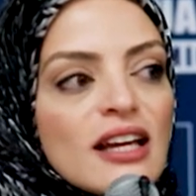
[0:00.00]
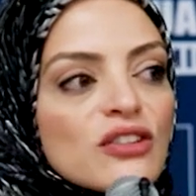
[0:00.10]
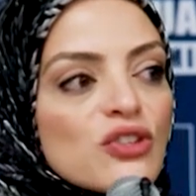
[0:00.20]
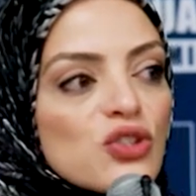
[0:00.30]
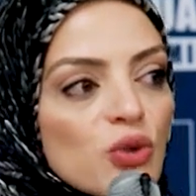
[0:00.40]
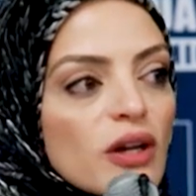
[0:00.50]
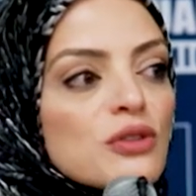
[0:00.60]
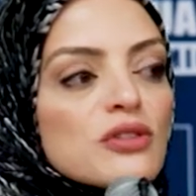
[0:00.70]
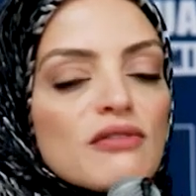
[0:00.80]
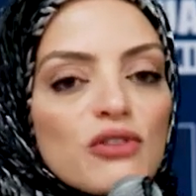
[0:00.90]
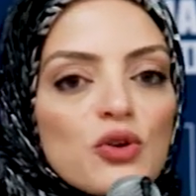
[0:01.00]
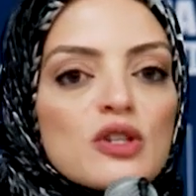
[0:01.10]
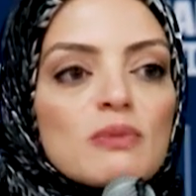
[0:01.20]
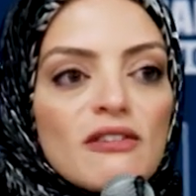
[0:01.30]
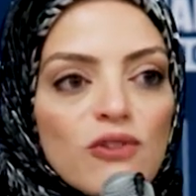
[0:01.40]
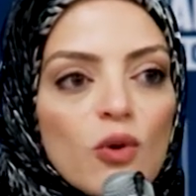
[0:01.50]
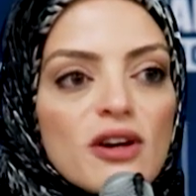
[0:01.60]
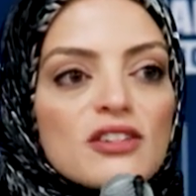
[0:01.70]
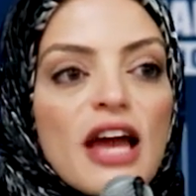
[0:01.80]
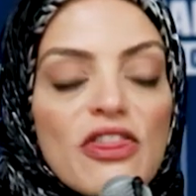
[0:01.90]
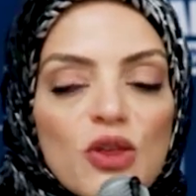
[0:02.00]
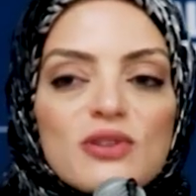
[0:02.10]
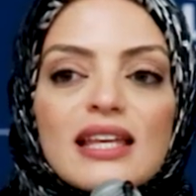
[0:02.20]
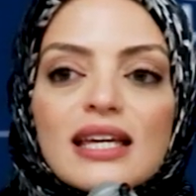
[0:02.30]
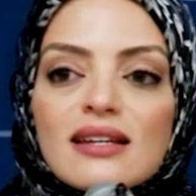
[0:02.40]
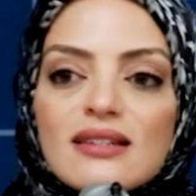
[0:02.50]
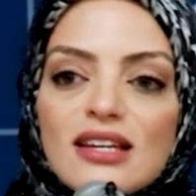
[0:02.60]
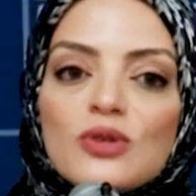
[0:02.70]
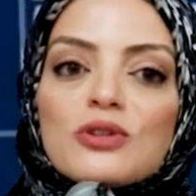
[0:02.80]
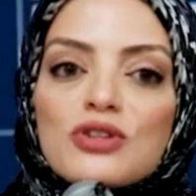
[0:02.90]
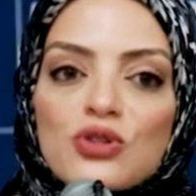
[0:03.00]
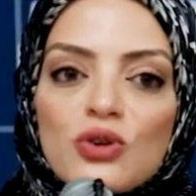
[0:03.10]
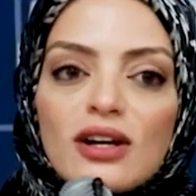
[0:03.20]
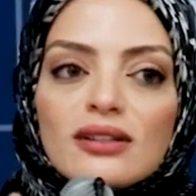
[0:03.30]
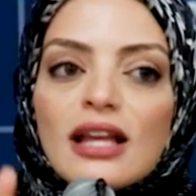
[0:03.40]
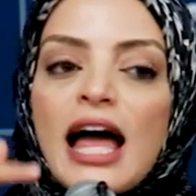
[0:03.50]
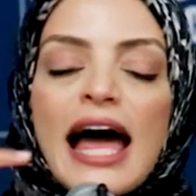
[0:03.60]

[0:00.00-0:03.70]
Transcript: the struggles of those before us and those that continue to struggle